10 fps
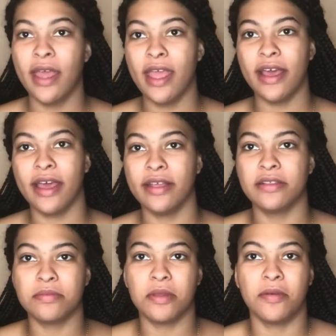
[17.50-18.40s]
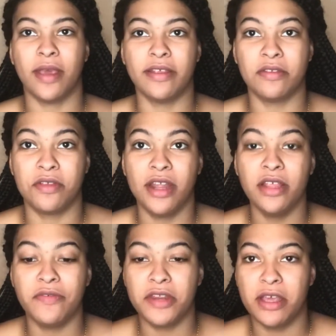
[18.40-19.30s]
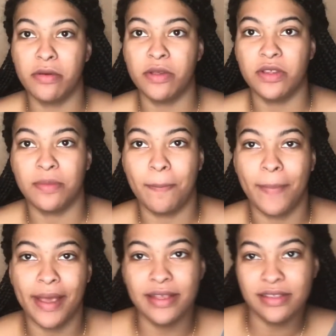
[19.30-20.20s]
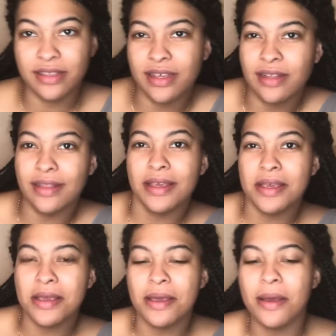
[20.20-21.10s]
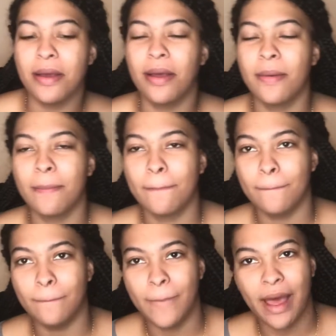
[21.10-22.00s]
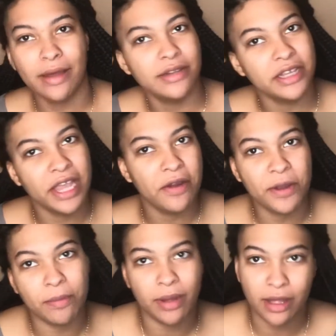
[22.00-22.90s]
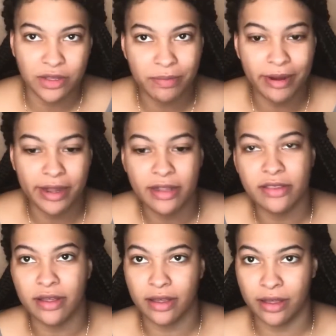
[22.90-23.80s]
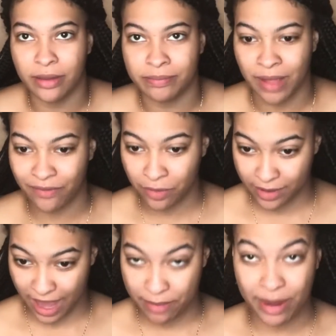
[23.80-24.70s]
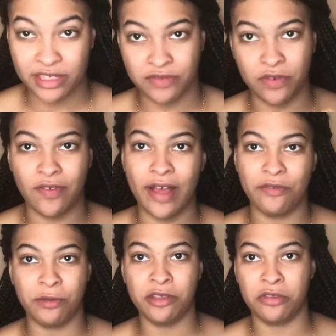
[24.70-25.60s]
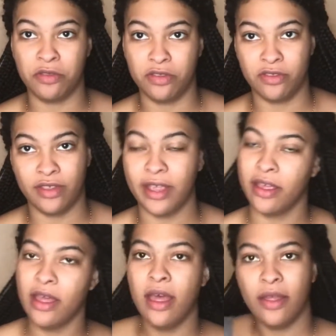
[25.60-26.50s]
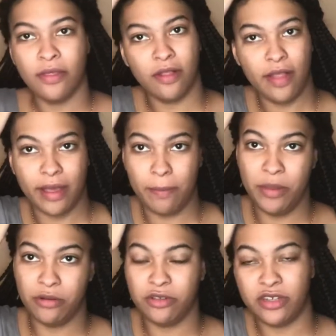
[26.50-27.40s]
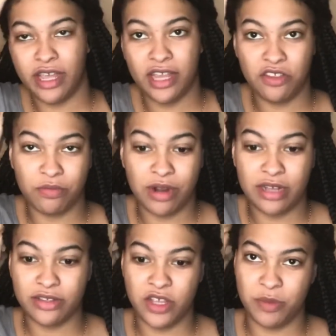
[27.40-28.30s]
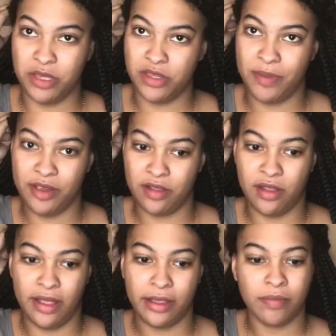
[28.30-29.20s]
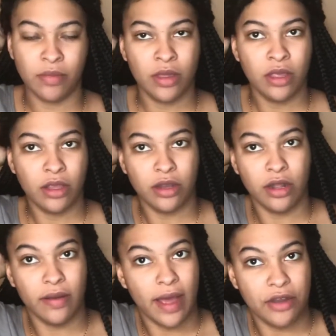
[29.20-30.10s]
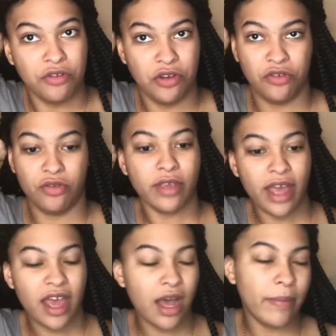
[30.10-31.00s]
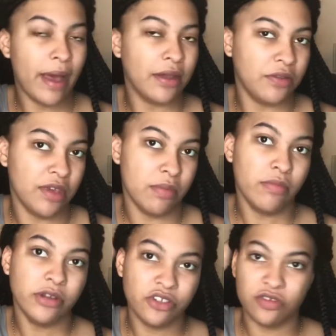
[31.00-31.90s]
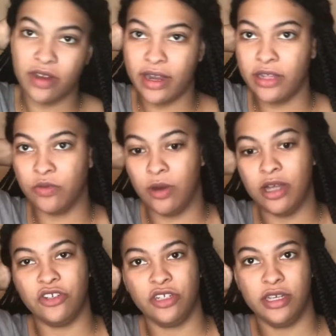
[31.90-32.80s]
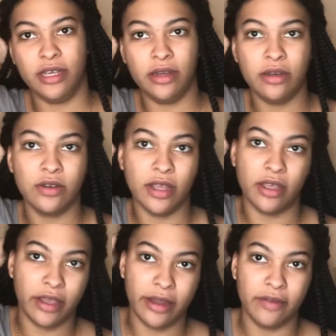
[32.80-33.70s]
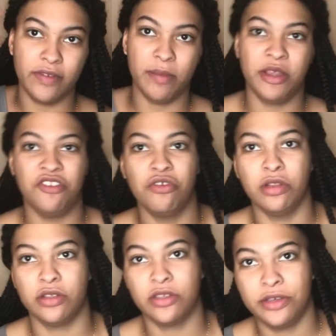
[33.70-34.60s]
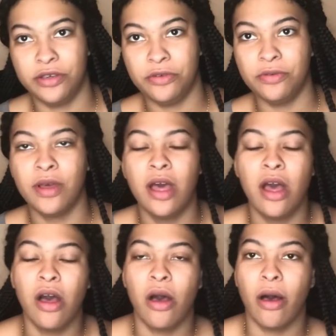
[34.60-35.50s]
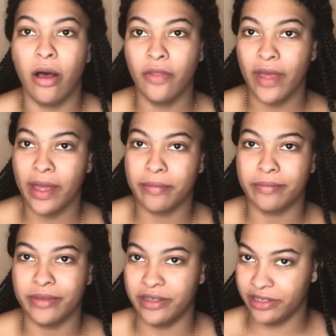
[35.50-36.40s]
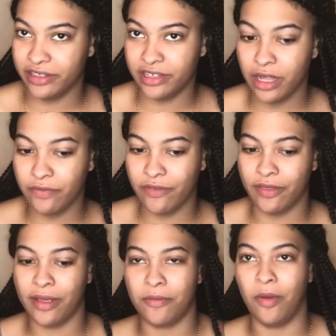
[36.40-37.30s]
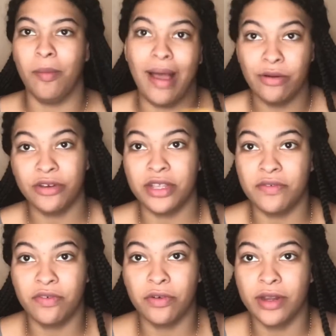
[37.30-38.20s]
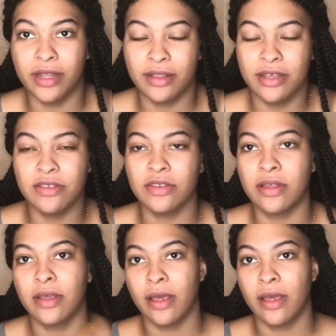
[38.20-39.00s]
Hey guys. Okay, so today's video is basically how to take care of your box braids. I've already had mine in for 5 weeks, so this is like the middle stage of the process, but this is basically like, you know, how to use your scalp, how to keep it moisturized, washing it, taking care of it, making sure it looks cute, all that good stuff, and like, well, my routine for it at least.